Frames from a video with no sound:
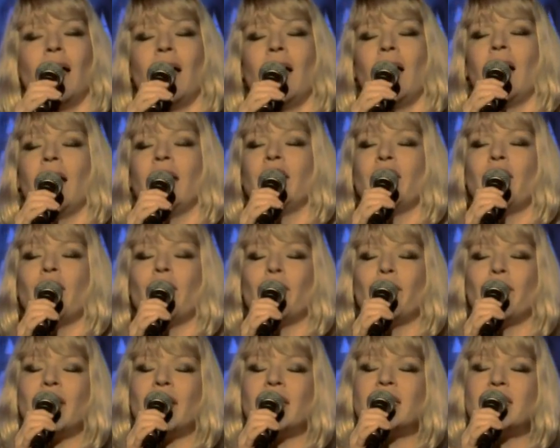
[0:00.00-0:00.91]
you know,
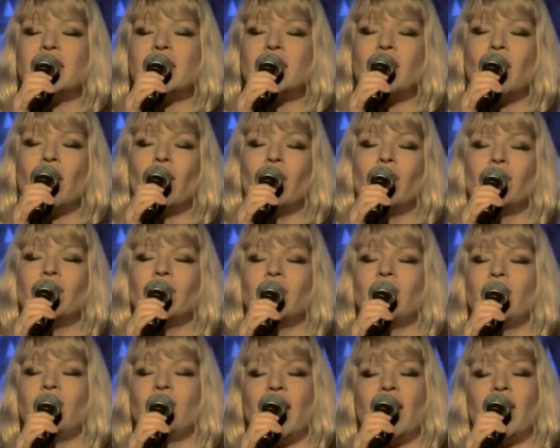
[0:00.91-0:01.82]
their soft
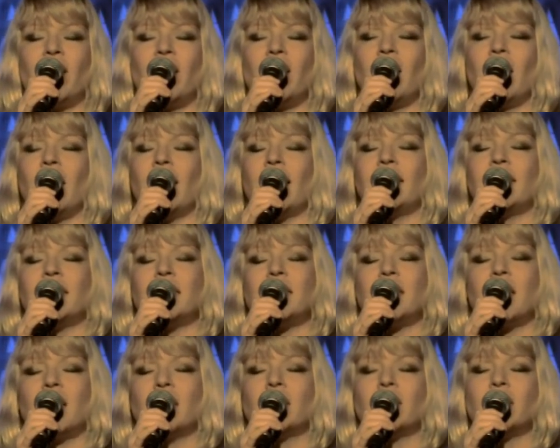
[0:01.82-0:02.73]
feather light
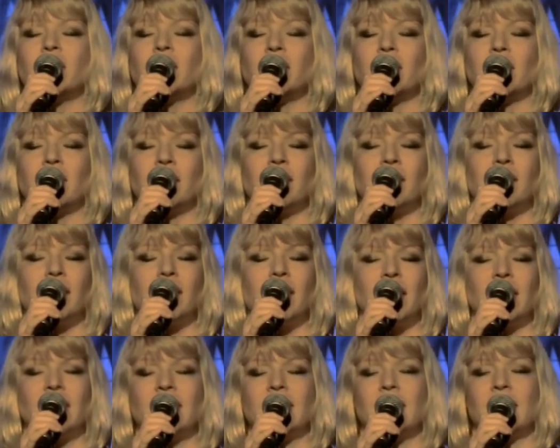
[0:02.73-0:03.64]
touch and
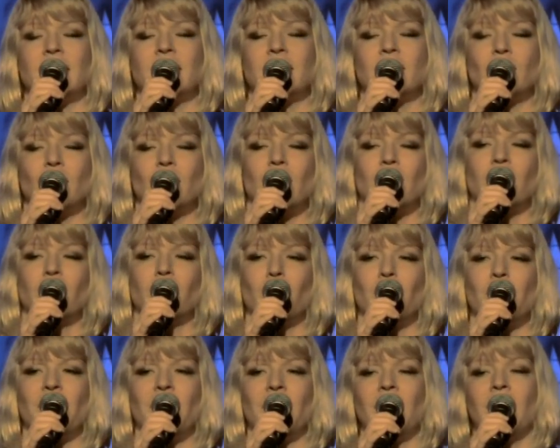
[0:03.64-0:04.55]
kisses all over
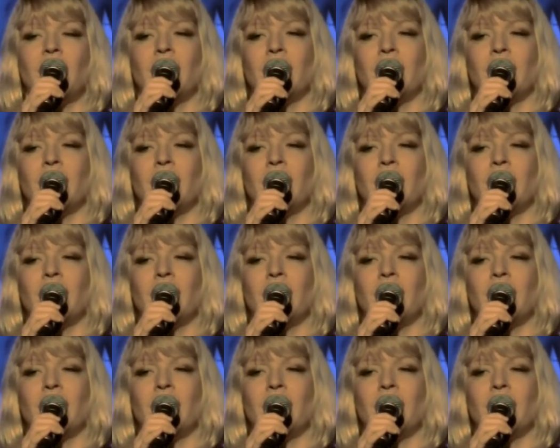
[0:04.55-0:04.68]
me.